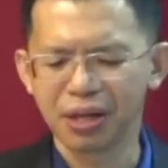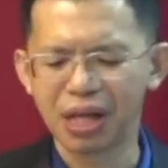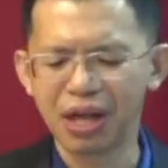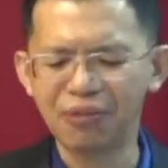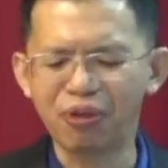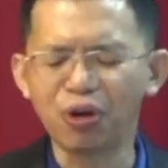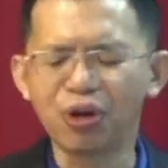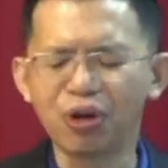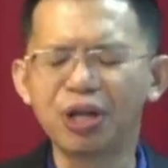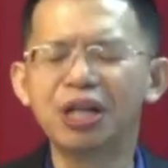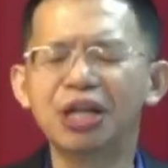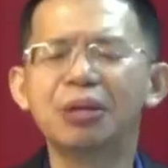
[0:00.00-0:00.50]

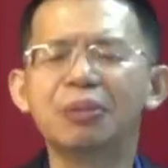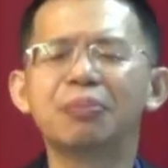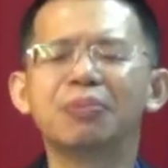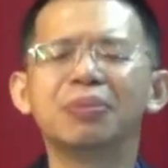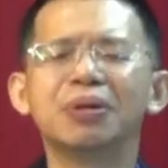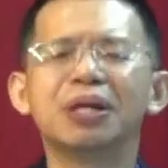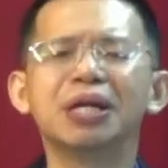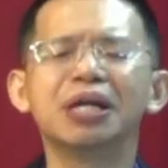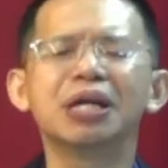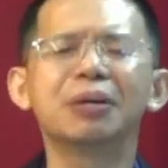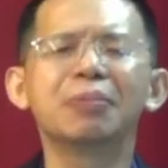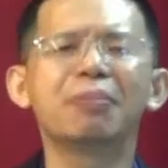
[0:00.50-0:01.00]
Therefore,
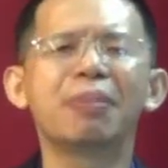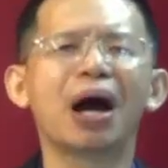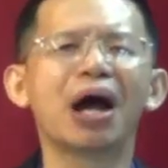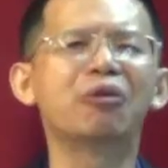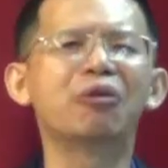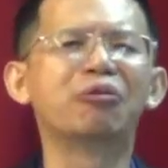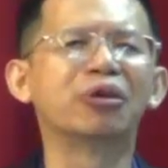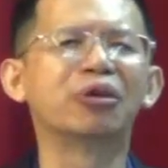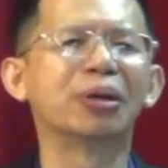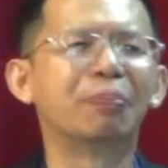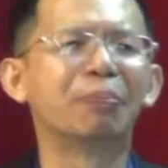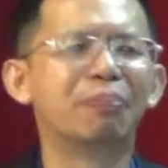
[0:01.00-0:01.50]

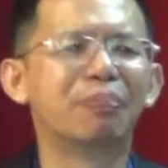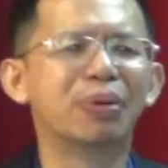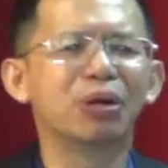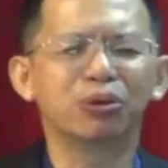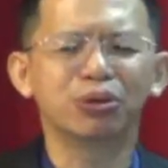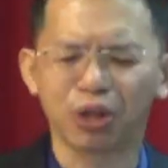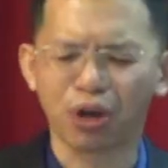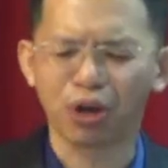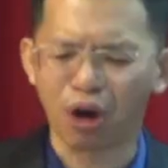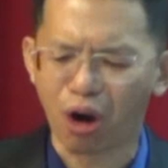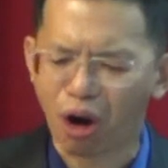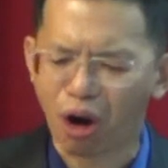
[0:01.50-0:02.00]
Nehemiah
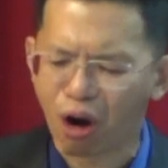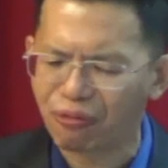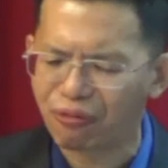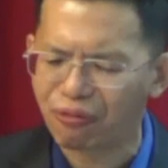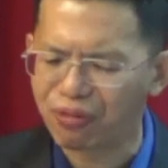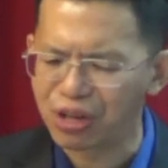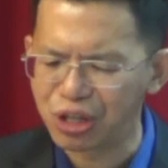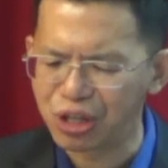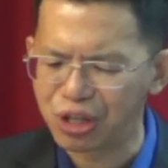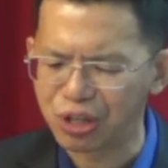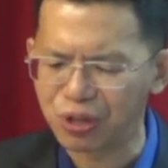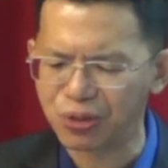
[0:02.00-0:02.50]
rebuked the
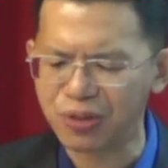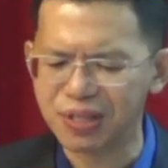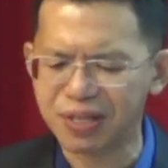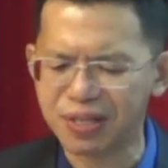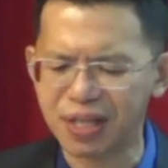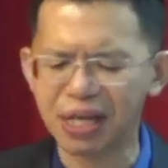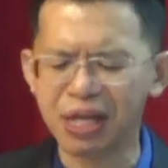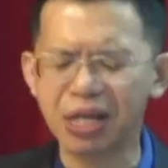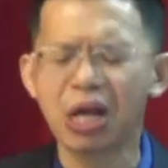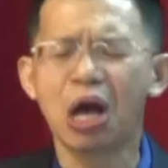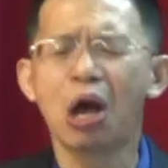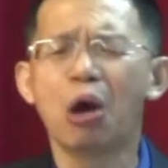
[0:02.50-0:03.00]
officials
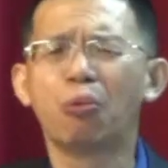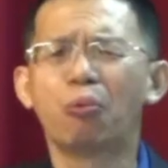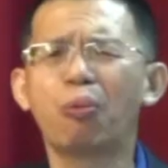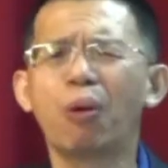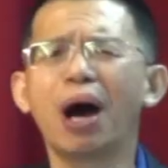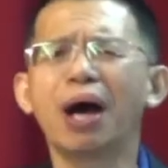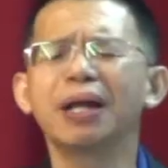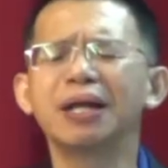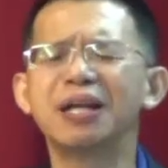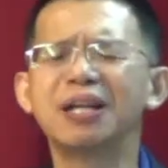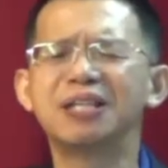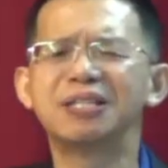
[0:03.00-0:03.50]
saying,
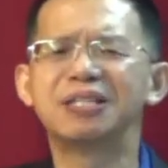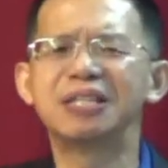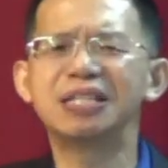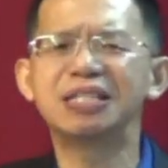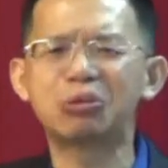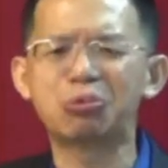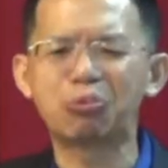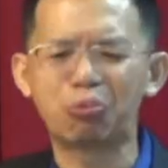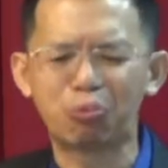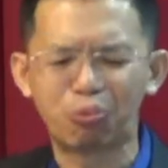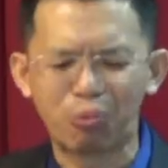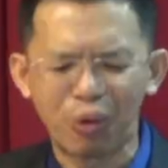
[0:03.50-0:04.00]
what is
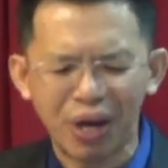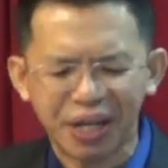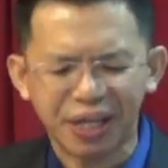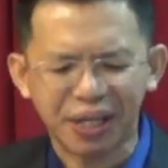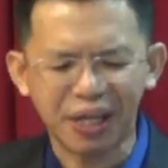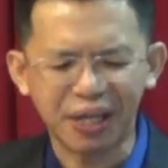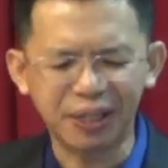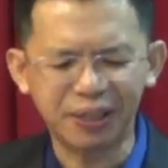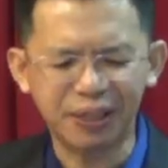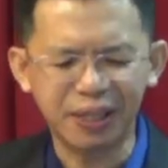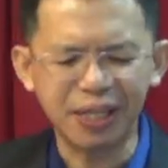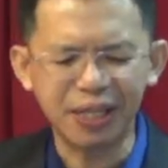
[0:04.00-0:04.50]
this
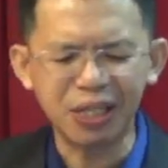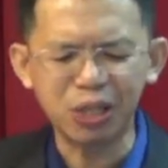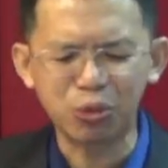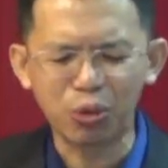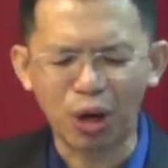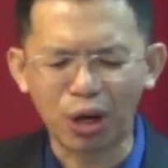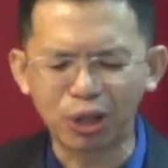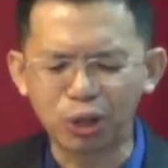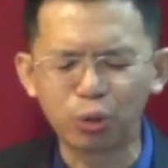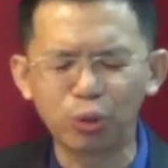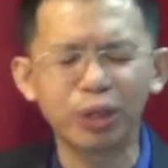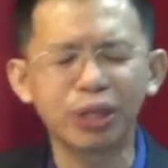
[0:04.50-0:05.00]
wicked thing you
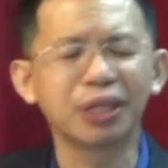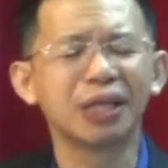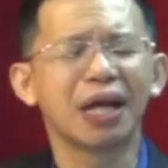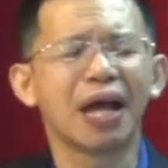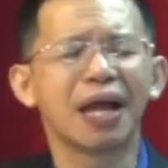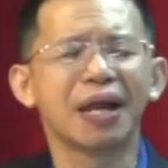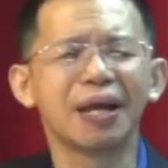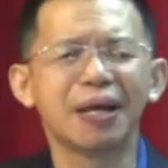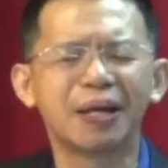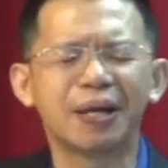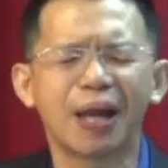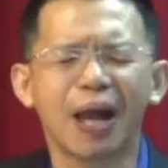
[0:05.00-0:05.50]
are
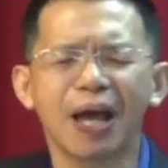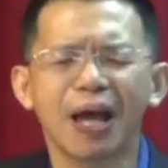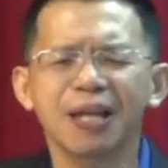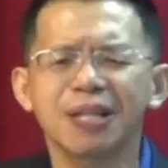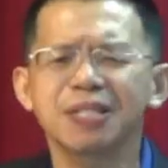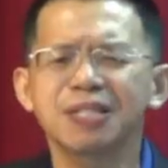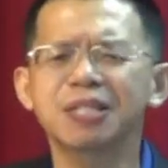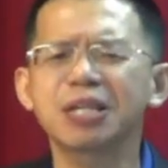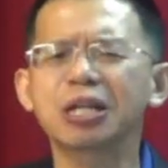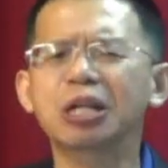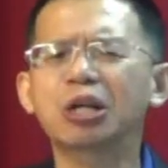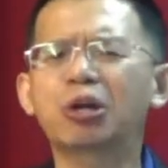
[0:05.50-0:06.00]
doing,
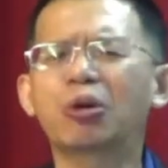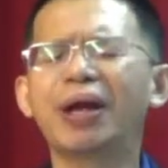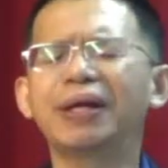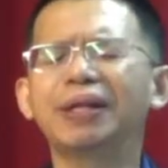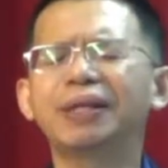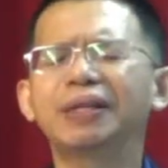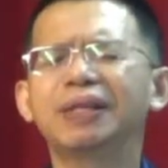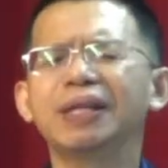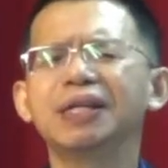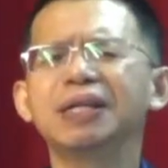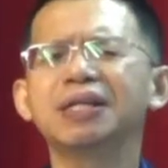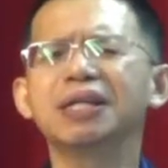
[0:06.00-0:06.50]

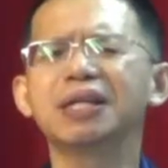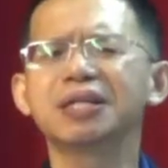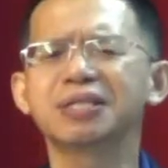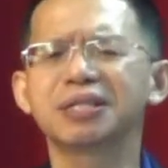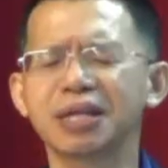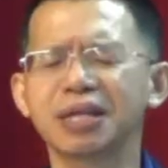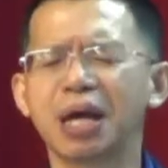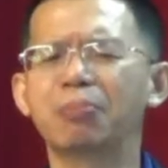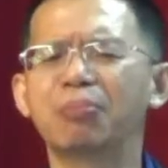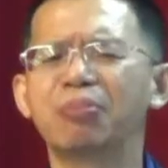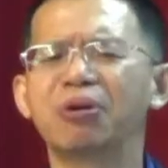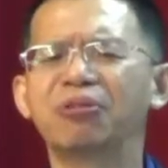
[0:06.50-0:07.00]
desecrating the
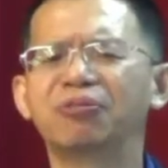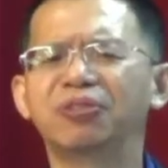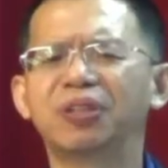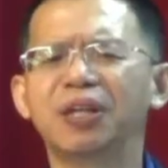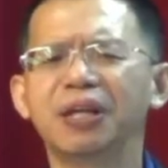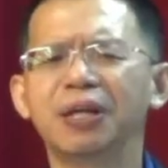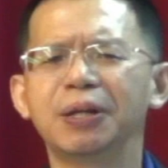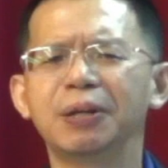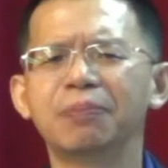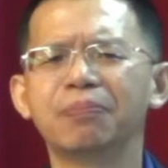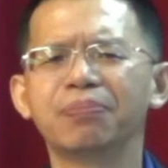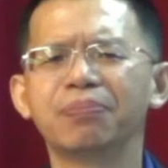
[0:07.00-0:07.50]
Sabbath
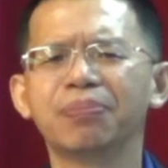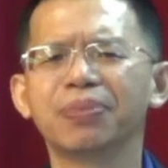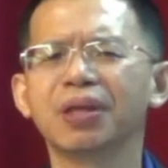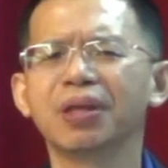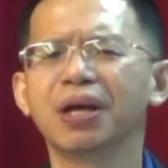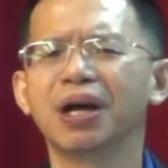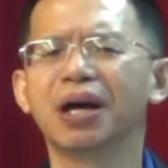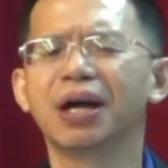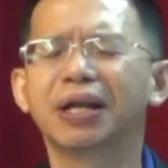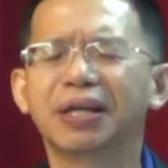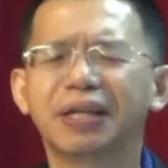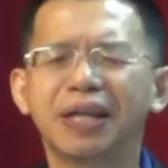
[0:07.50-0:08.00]
day?
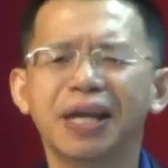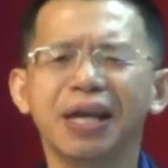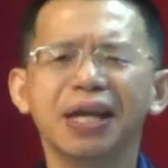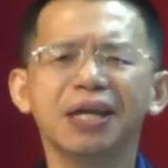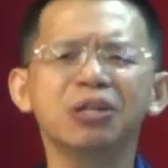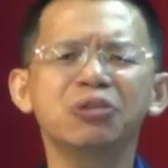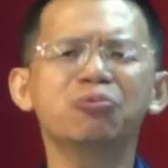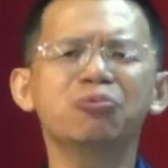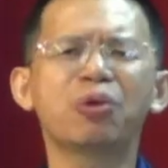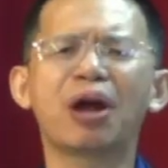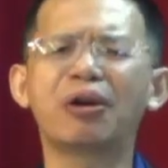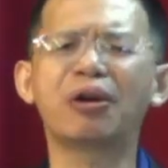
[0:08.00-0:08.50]

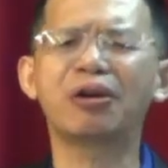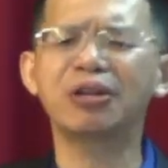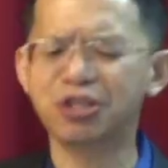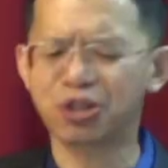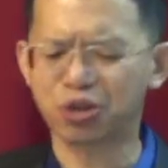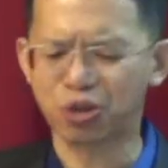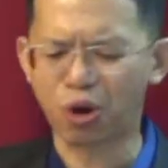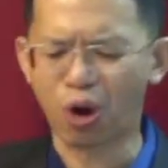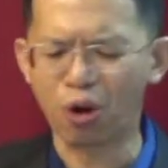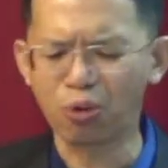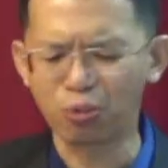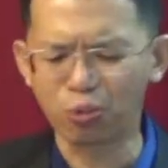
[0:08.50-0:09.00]
Again, very
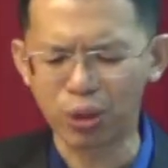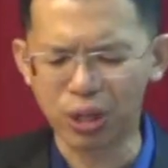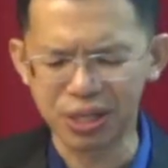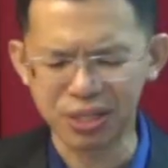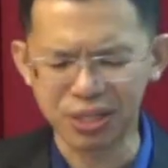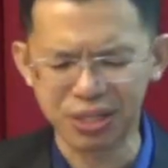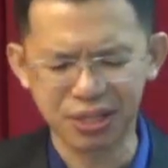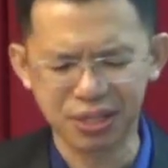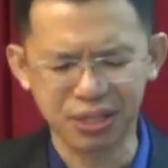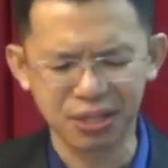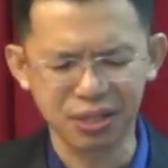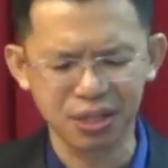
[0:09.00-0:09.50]
strong
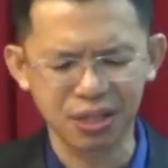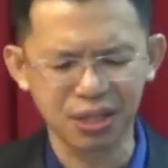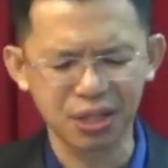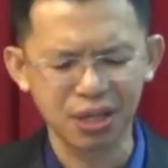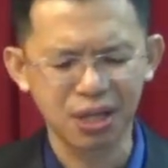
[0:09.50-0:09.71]
words.